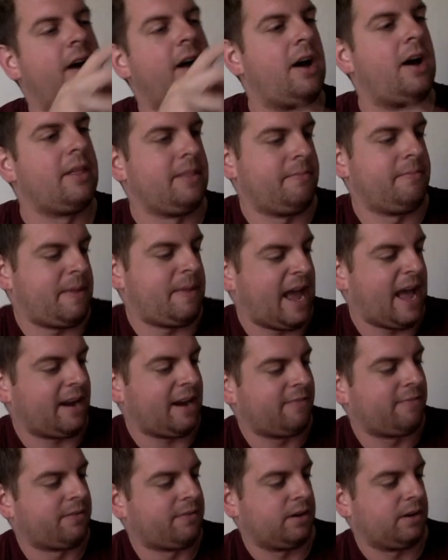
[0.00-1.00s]
on the back
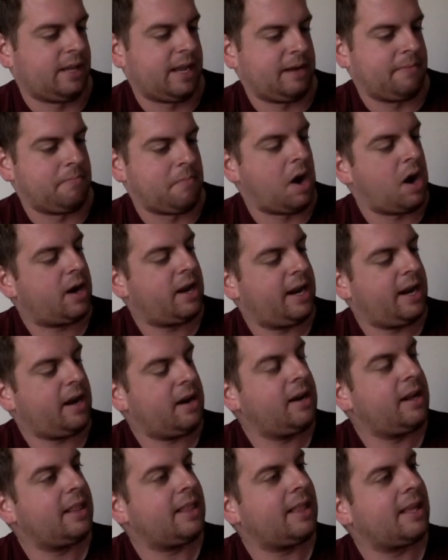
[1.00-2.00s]
for like marketing or
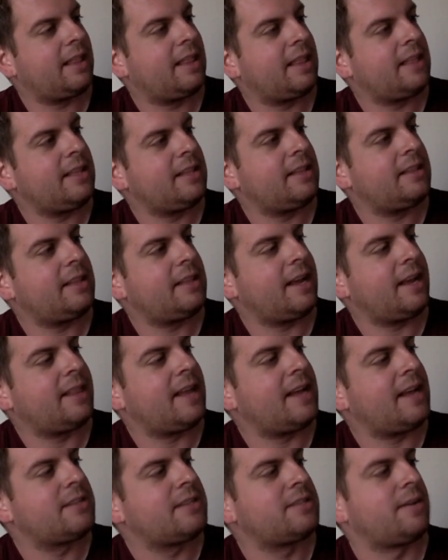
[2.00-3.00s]
anything like
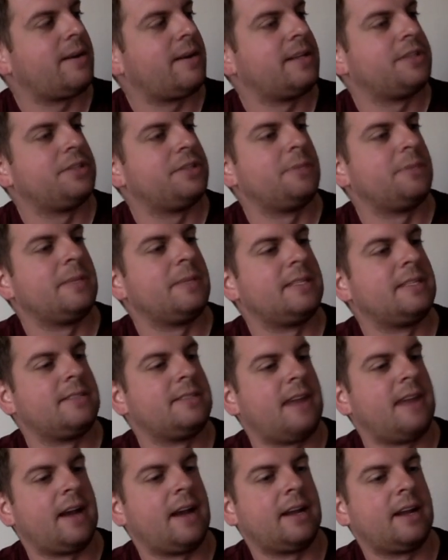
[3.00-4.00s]
that. So I assume this is
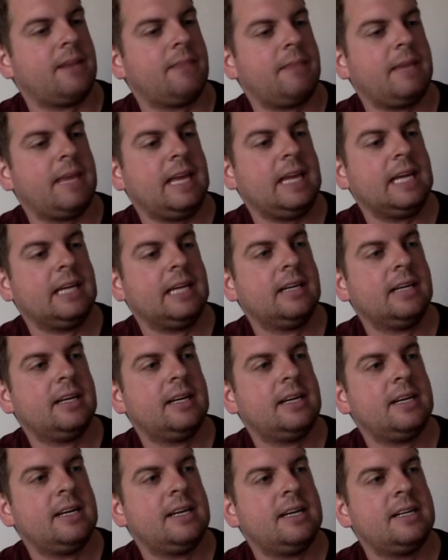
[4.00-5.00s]
not going to be
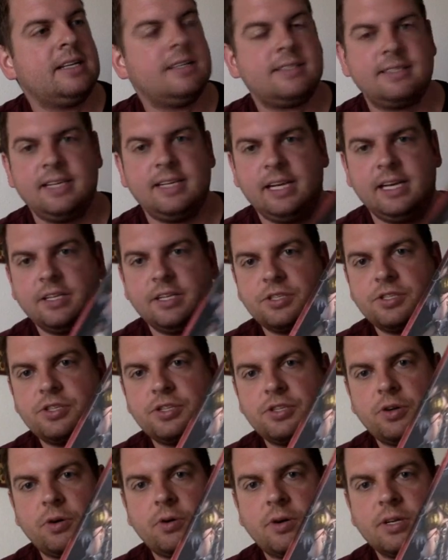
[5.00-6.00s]
seen in
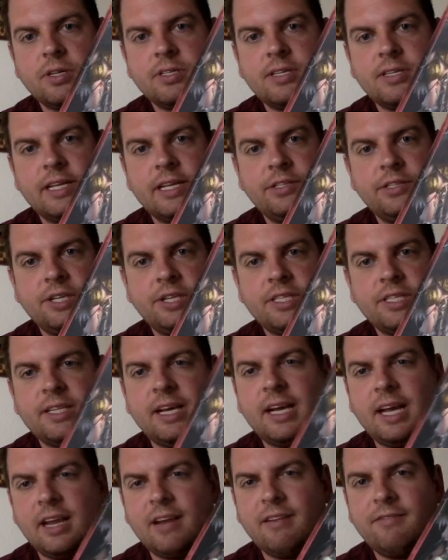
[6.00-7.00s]
stores. It's just
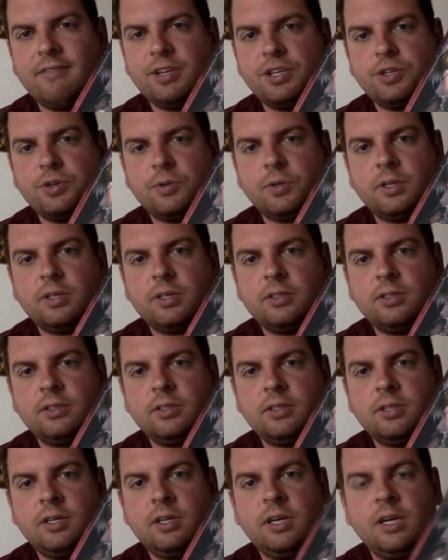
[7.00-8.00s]
like individual
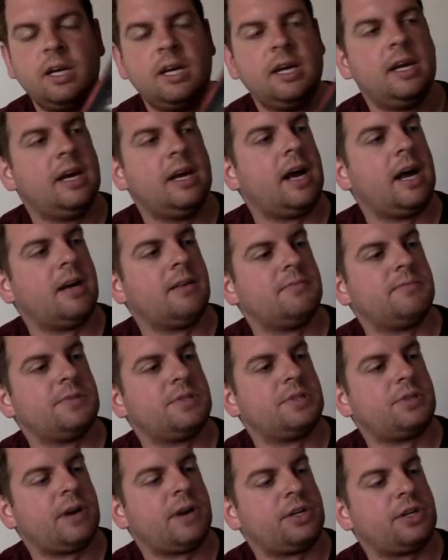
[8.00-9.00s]

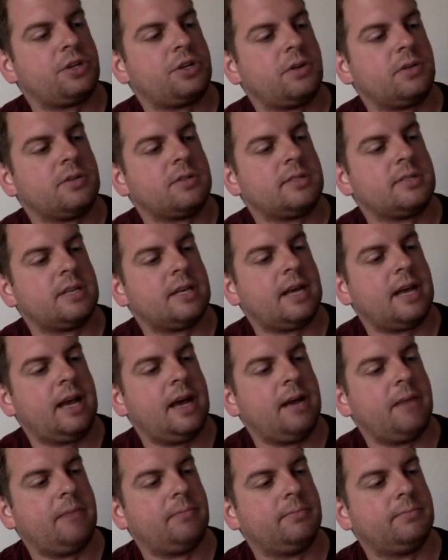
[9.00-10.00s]
stretch goals.
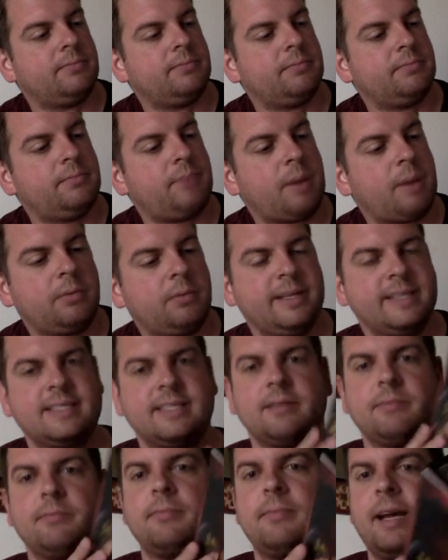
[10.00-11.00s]
Probably
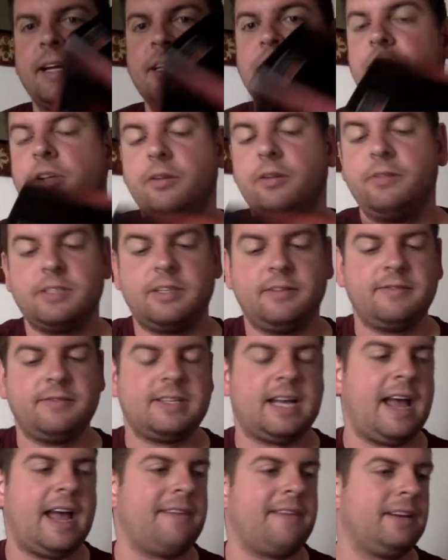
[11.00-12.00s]
some
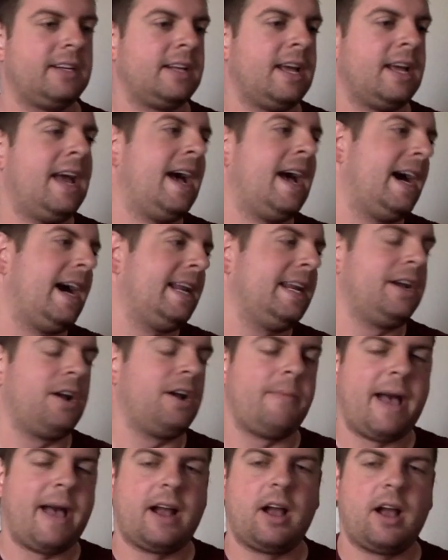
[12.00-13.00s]
exclusives. I need to
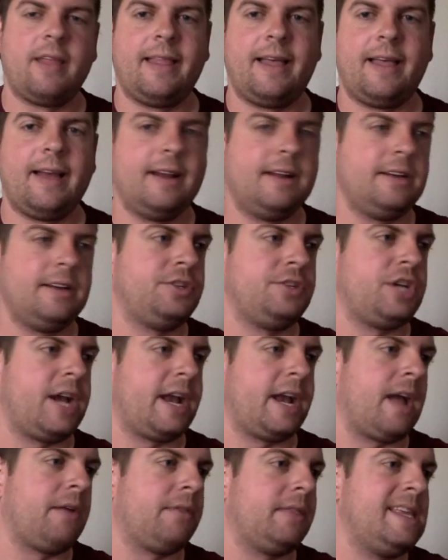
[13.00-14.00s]
go back online and
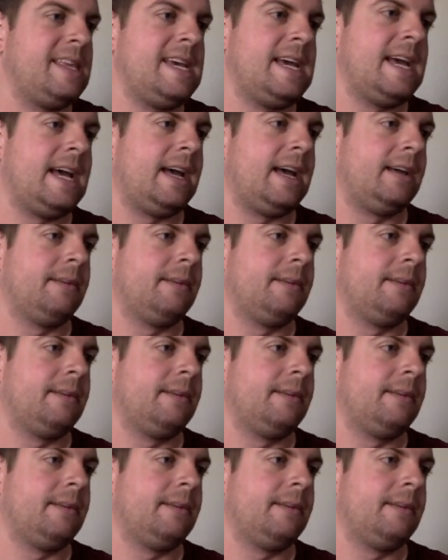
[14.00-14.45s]
check out the